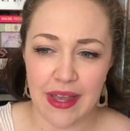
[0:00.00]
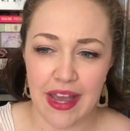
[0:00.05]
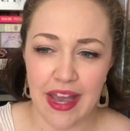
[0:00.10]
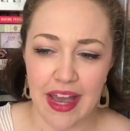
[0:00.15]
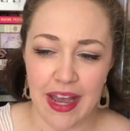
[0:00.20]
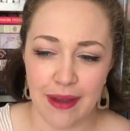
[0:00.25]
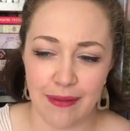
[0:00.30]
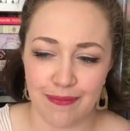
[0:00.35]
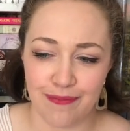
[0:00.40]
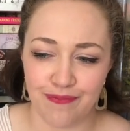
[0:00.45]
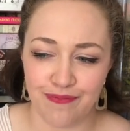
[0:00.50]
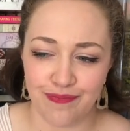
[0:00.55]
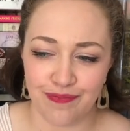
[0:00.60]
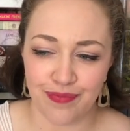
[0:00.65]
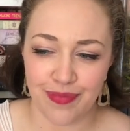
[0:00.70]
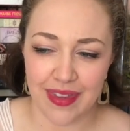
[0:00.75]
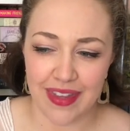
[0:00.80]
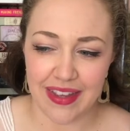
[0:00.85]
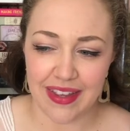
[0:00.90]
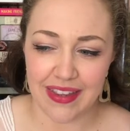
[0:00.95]
um,
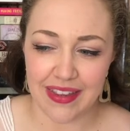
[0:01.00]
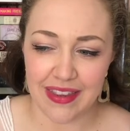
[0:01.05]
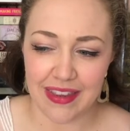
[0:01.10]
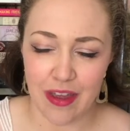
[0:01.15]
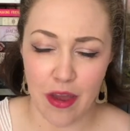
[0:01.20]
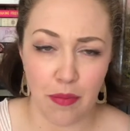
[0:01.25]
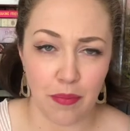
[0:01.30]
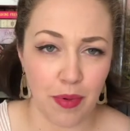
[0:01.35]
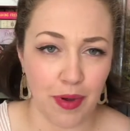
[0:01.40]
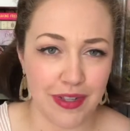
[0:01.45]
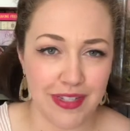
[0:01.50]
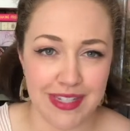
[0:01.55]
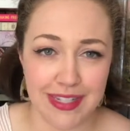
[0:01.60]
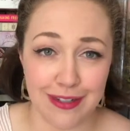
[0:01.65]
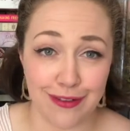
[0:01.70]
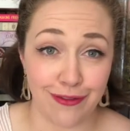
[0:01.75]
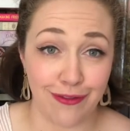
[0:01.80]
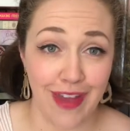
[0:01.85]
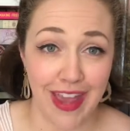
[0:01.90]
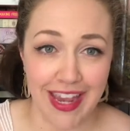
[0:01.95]
her boss
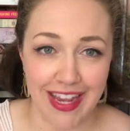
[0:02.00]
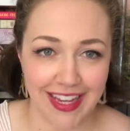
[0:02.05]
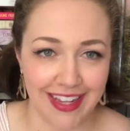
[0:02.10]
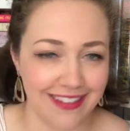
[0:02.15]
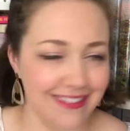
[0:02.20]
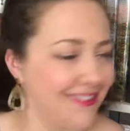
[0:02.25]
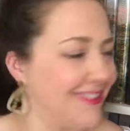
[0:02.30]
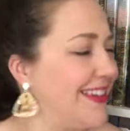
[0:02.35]
is Fagin.